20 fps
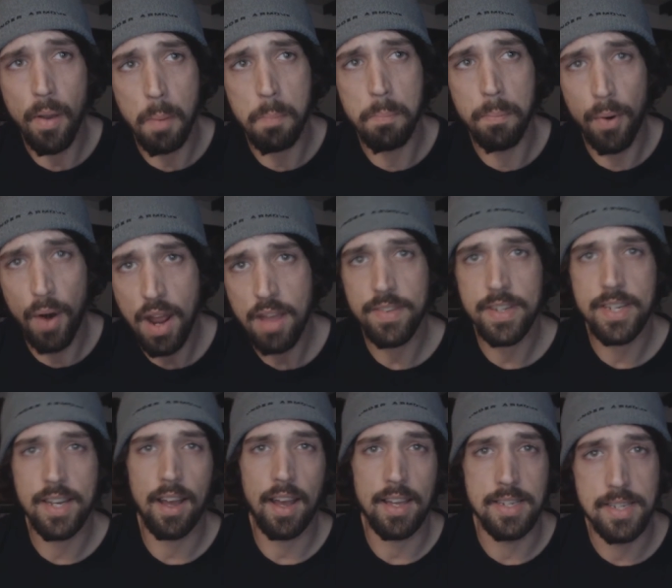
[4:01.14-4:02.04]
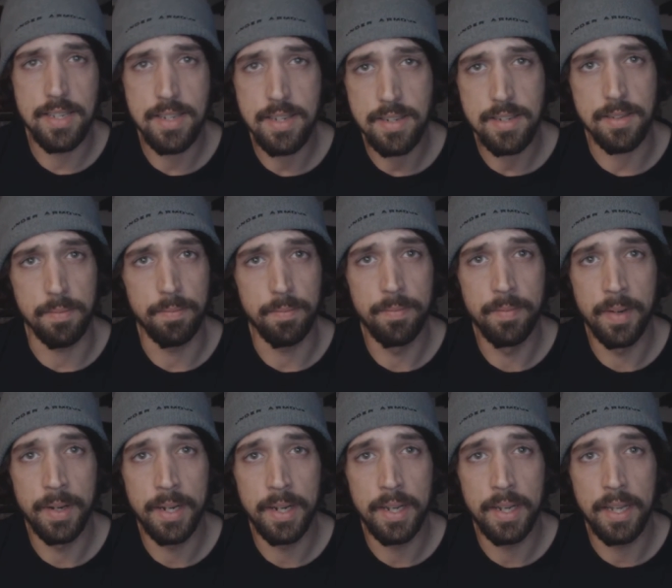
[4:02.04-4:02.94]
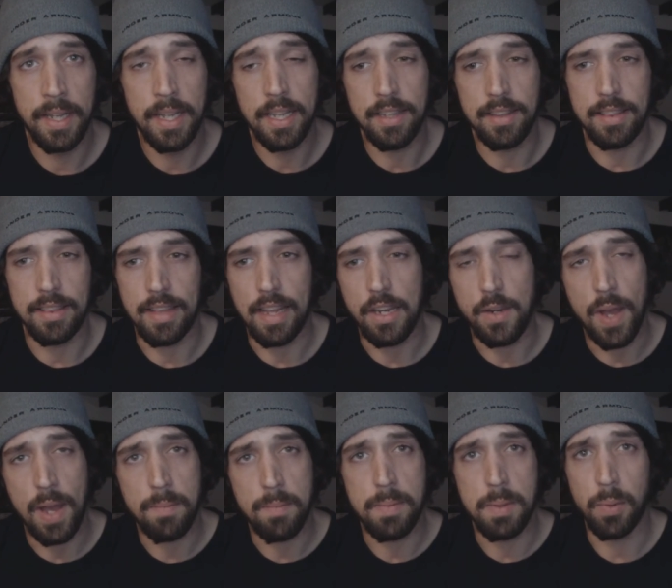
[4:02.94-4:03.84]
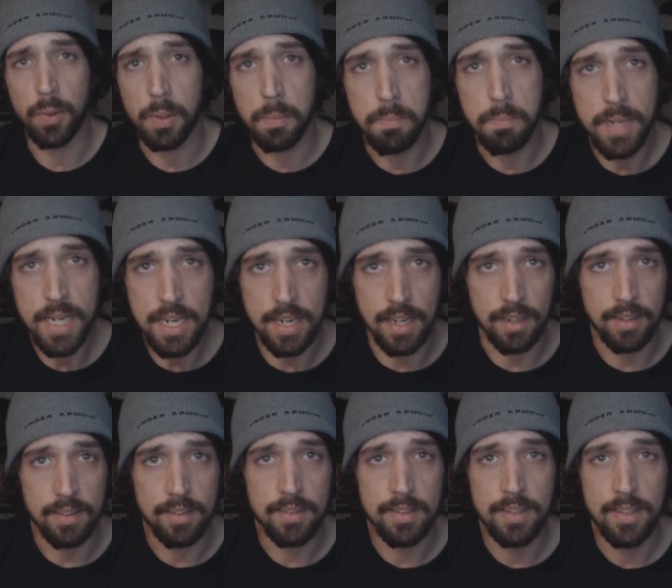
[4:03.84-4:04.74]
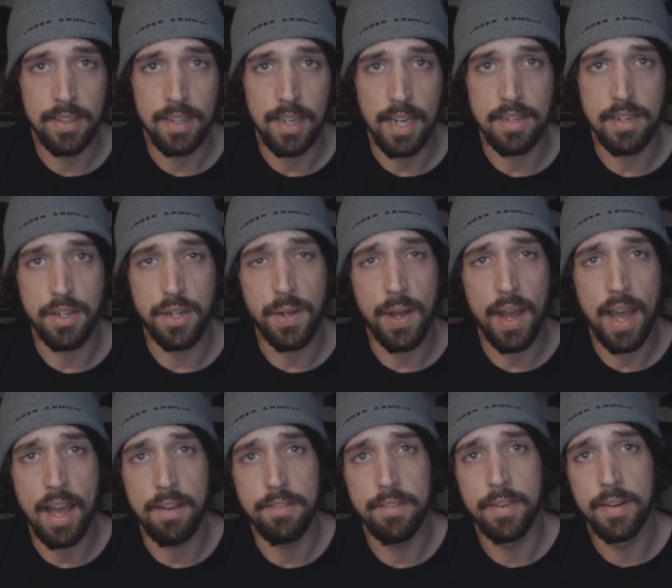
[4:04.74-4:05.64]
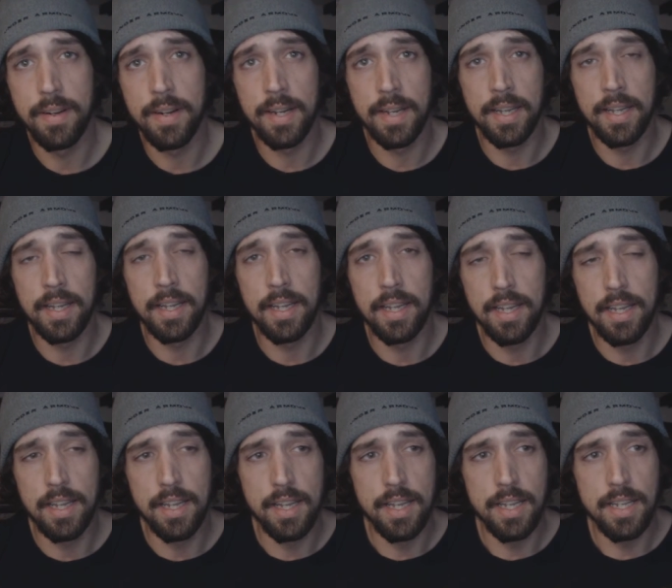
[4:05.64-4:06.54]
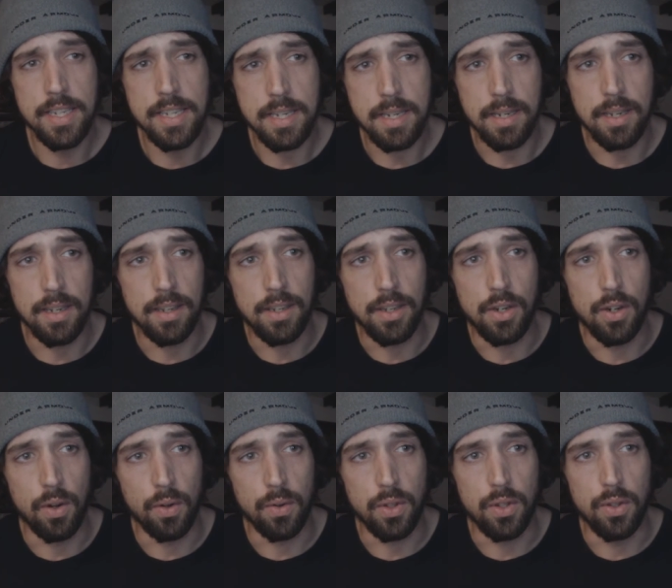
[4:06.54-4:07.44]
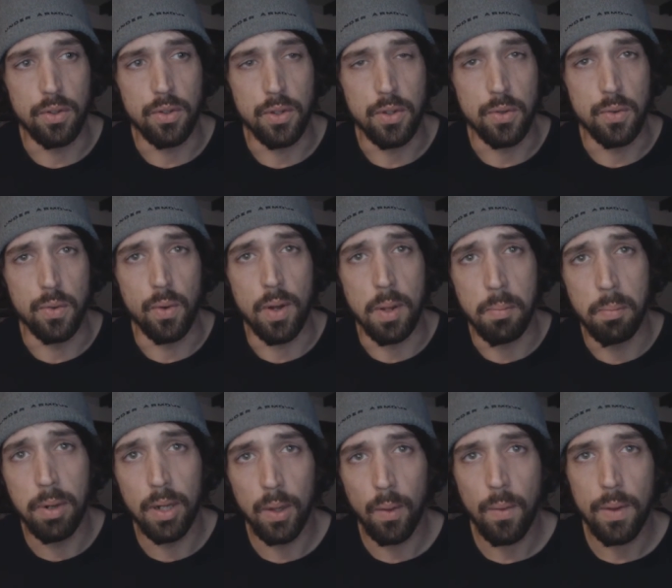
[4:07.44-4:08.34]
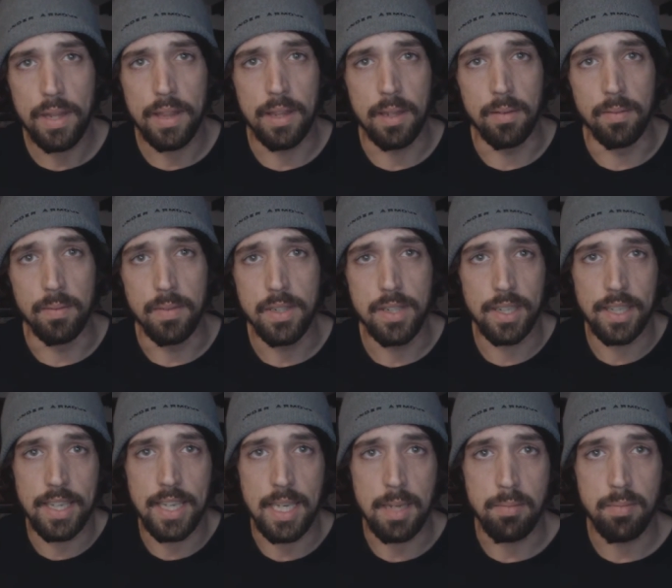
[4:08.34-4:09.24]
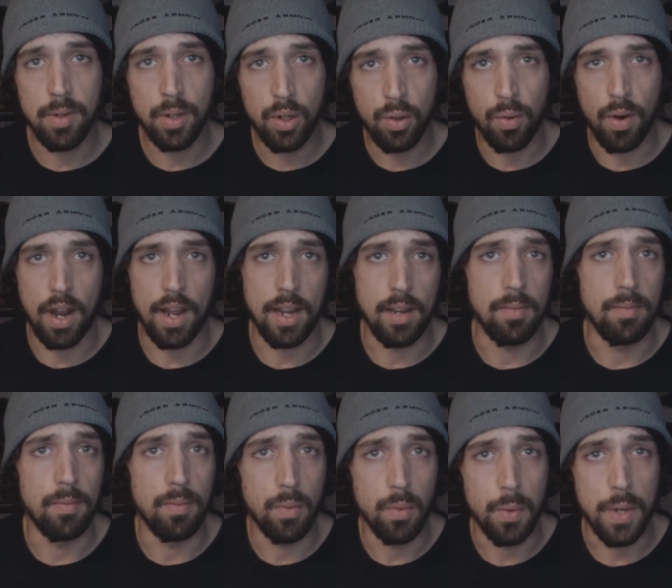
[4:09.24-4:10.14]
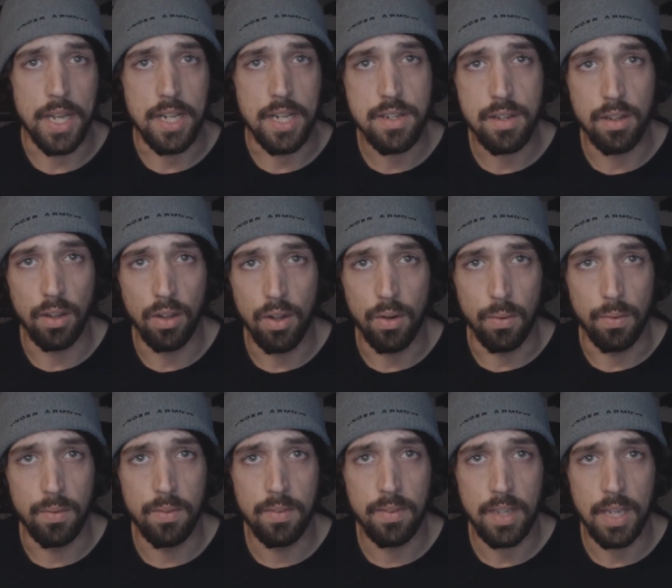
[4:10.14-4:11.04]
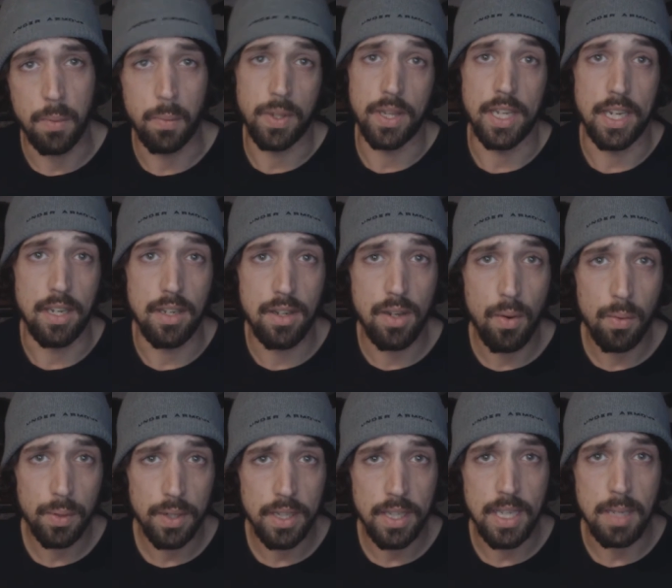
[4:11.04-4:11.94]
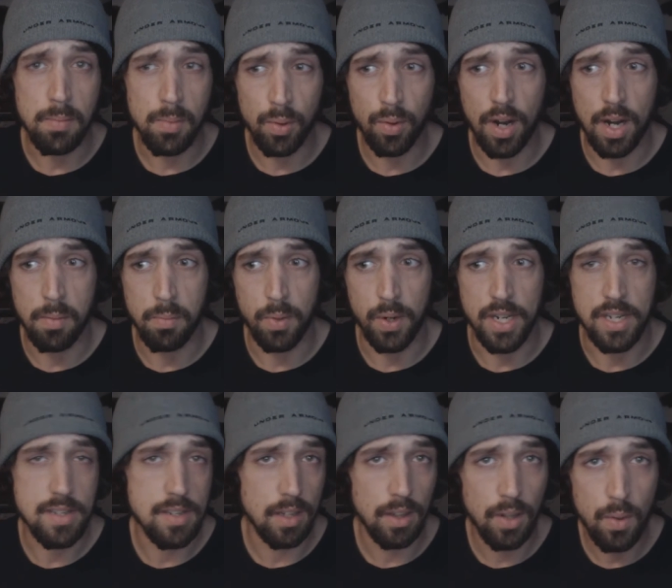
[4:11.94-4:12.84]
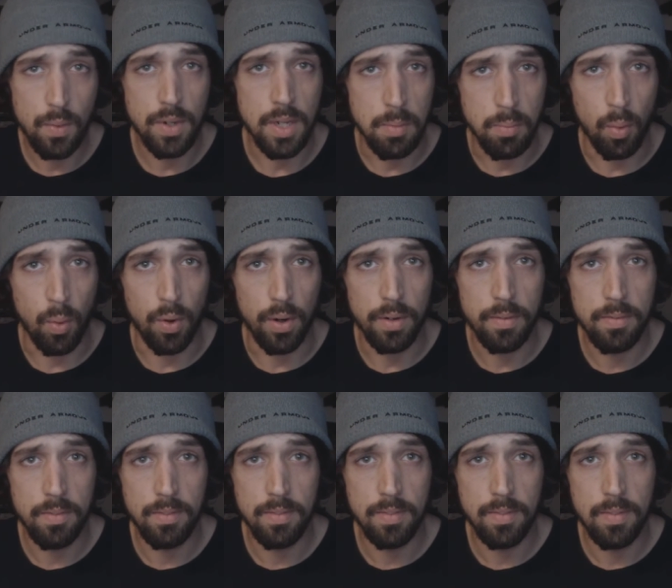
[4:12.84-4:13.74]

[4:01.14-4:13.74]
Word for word: a privatized system, then you have people competing, and then you have you know you, you employ them to keep crime rates low and when they don't keep crime rates low anymore